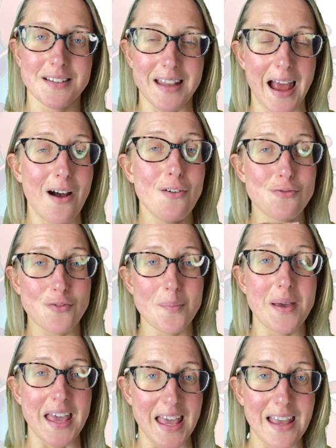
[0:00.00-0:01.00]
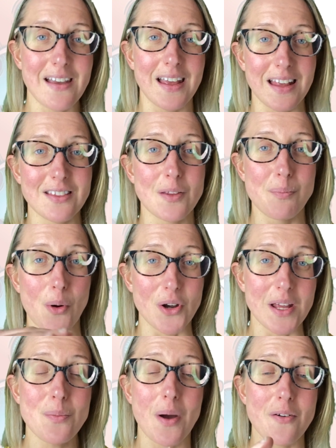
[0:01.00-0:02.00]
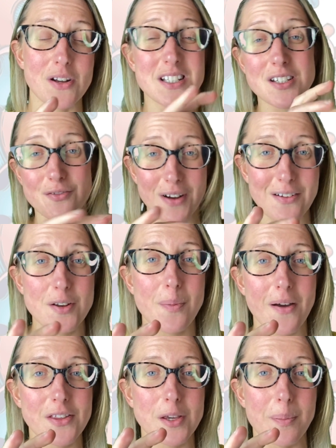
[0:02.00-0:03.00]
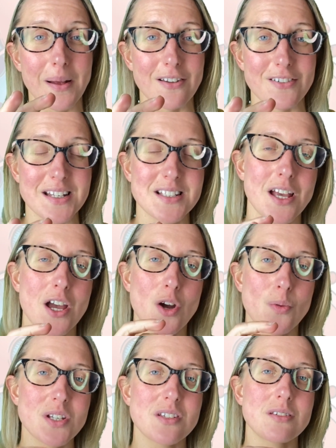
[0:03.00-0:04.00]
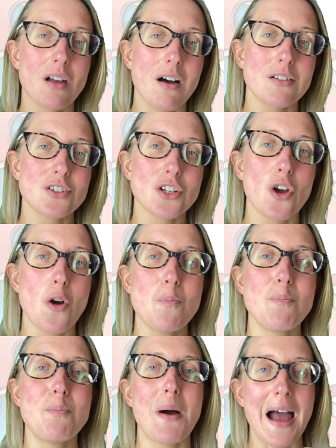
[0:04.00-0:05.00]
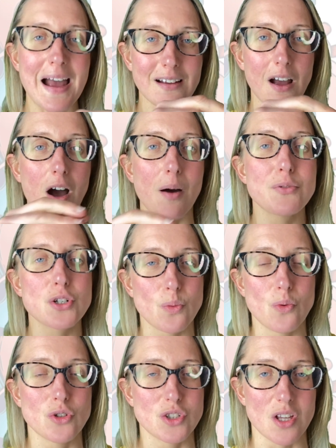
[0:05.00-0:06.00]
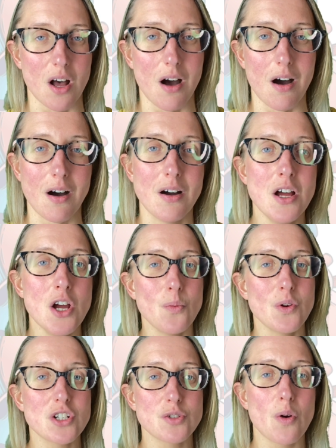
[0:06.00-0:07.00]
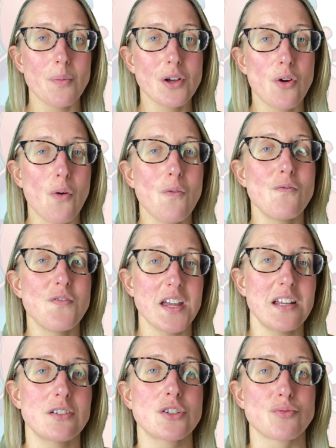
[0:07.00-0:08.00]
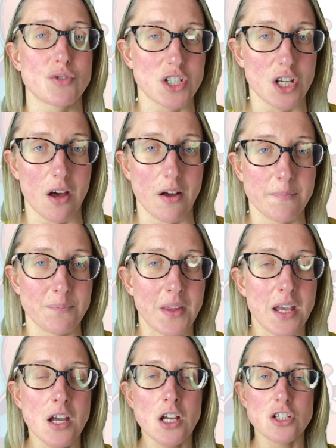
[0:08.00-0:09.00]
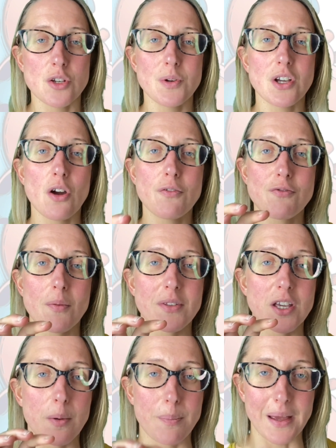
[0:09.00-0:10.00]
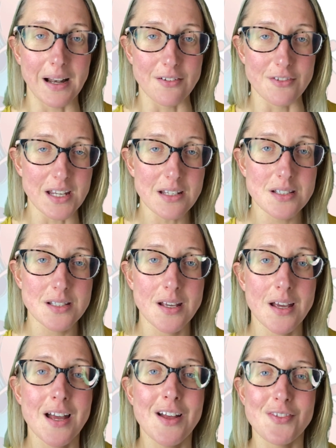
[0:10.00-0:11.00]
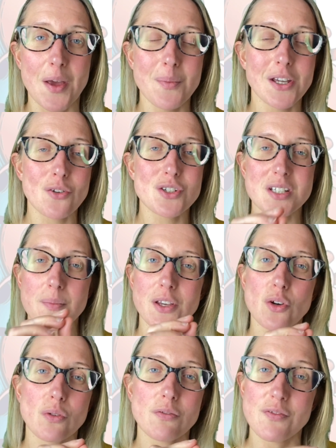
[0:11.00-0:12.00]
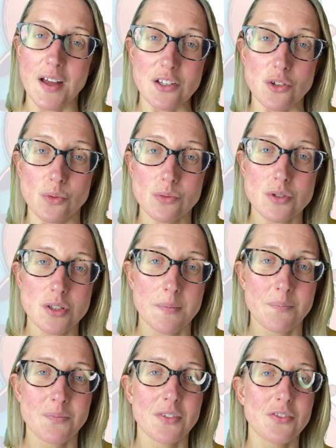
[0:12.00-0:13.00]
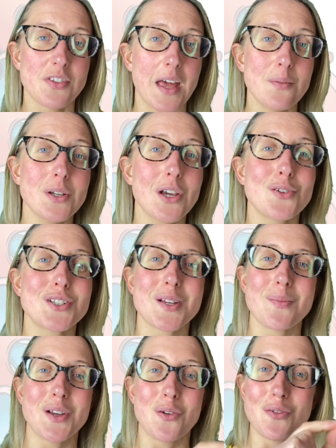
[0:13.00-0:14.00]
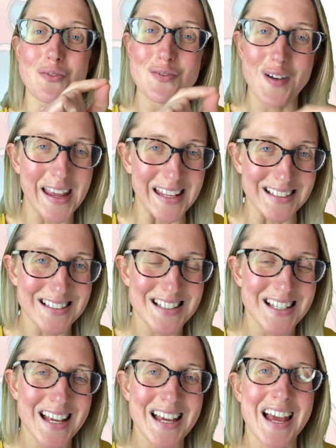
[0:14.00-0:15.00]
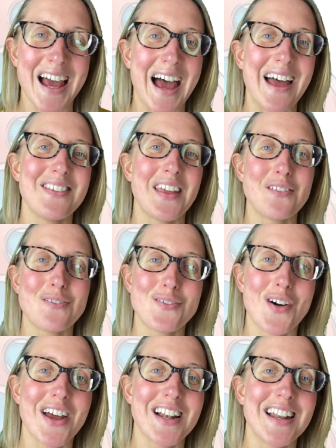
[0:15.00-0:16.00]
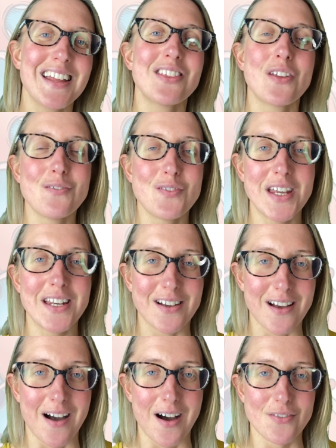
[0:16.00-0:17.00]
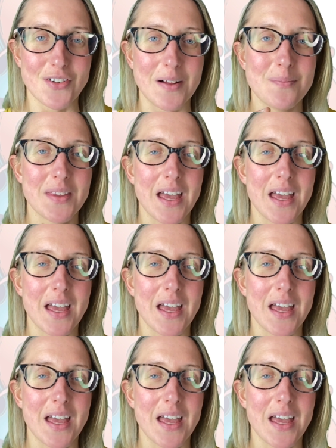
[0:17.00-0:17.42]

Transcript: Now, from here in the body where it's surrounded by the capillaries, we start to go back up towards the heart, which is what we call venous return. So we go from the capillaries, then we go to something called venules, then we go to something called veins, and then finally the vena cava.